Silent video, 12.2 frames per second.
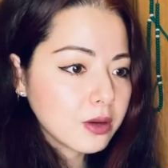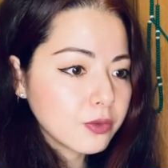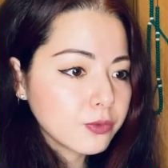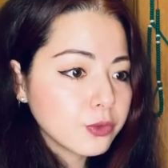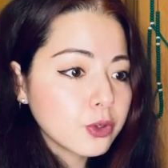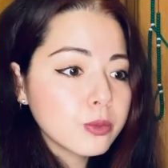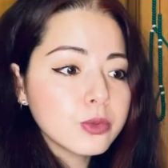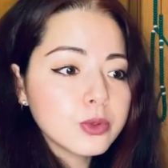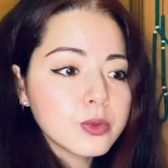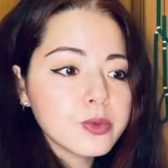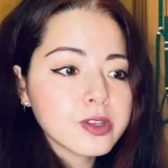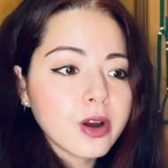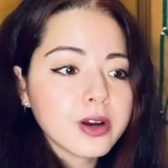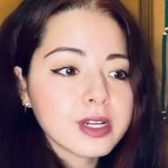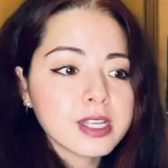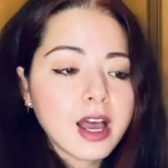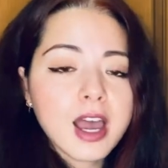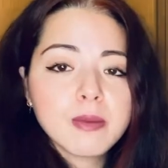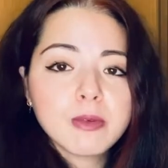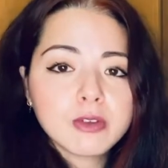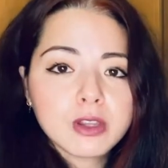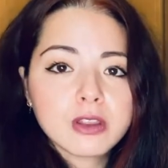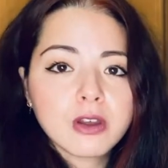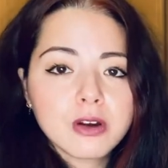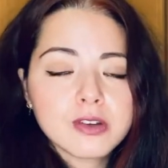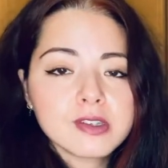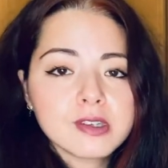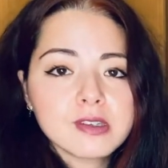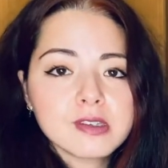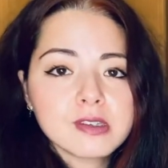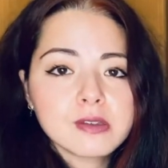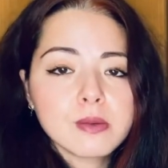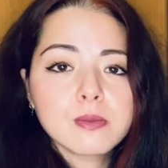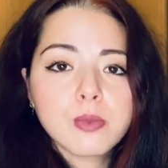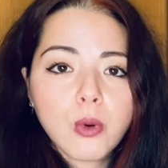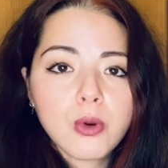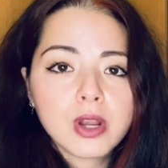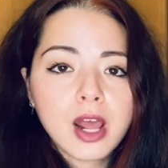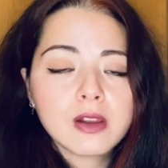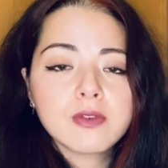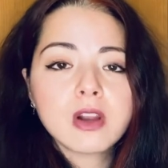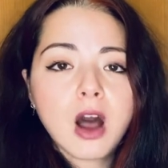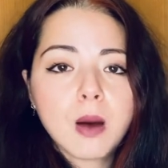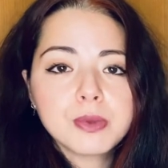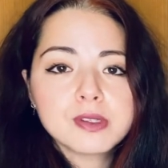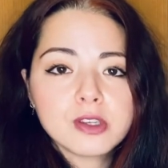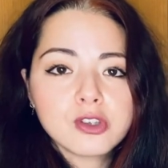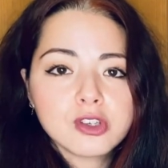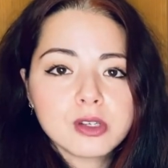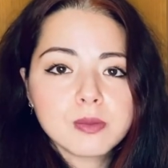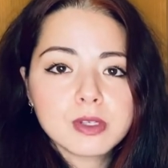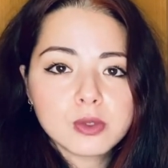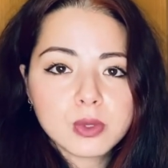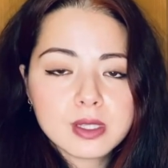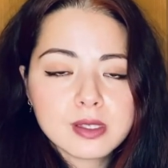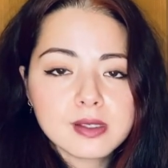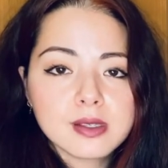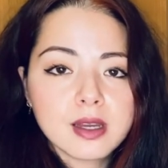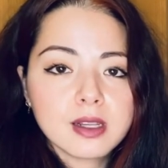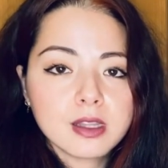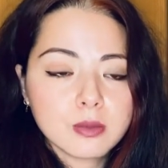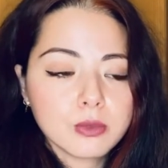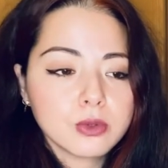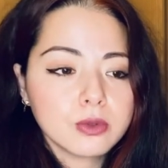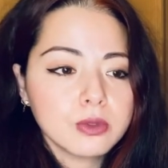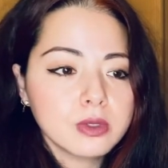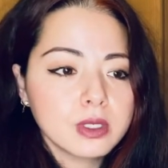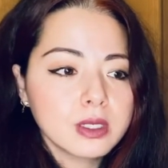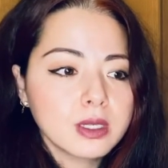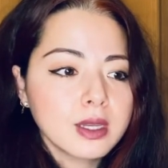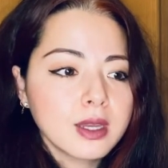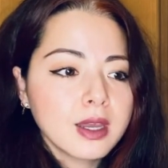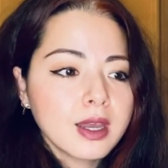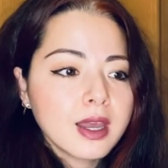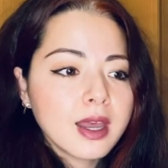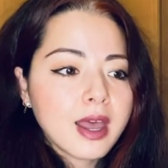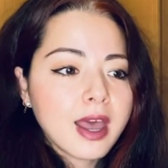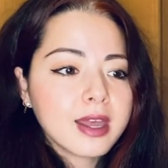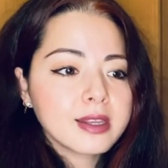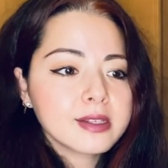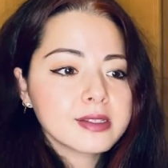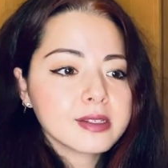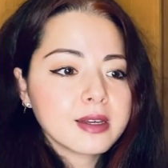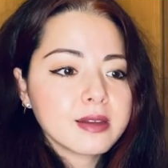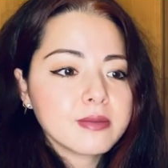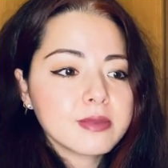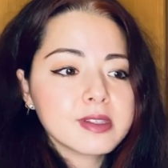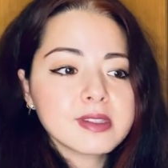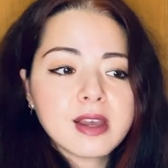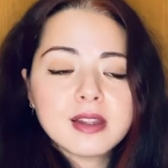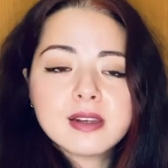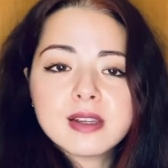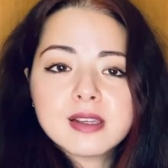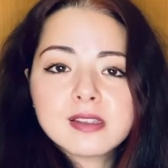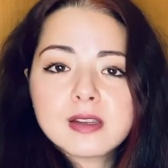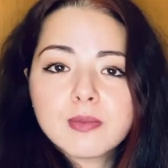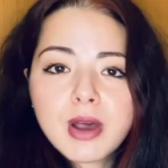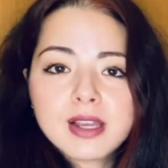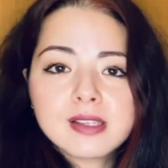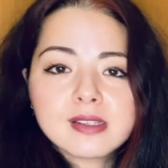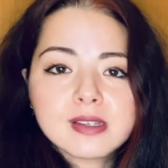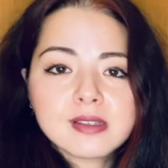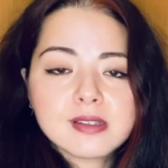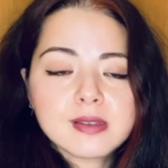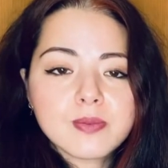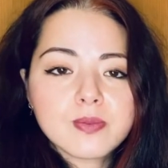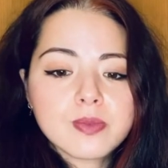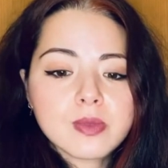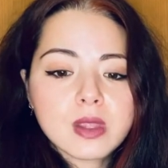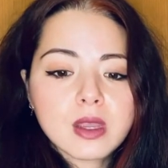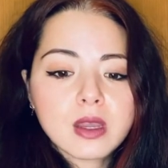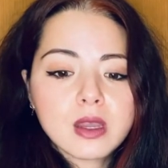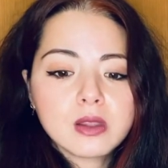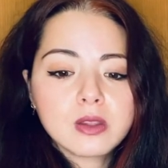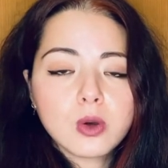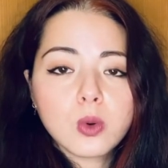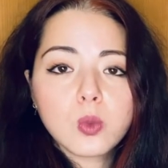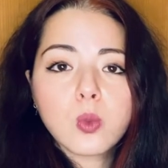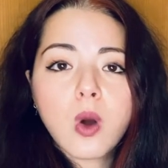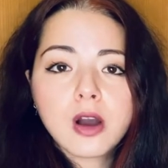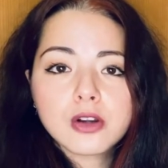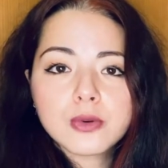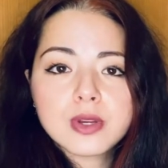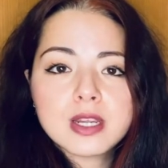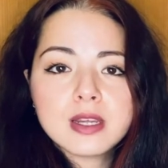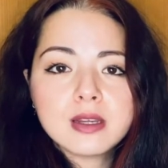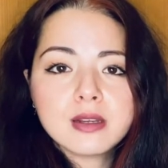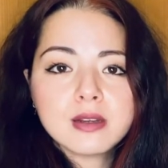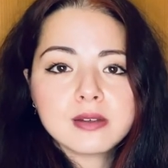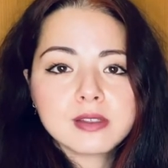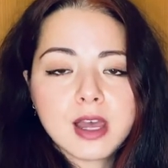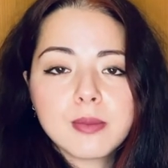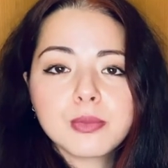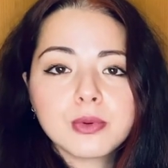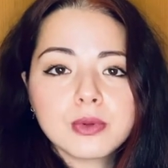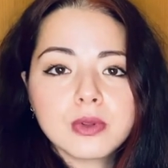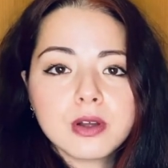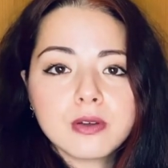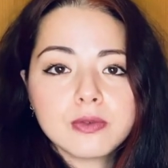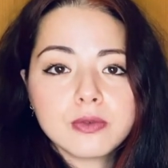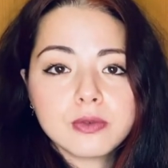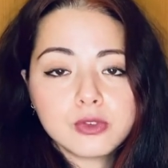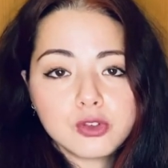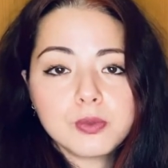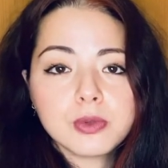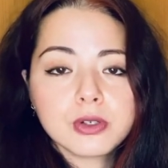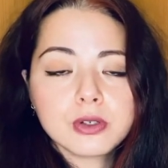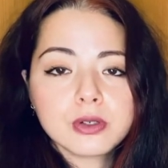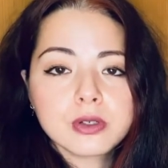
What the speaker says: Full moons are a time of catharsis born out of an opposition between the sun and the moon. And the sun is in Pisces, the watery temple of Jupiter.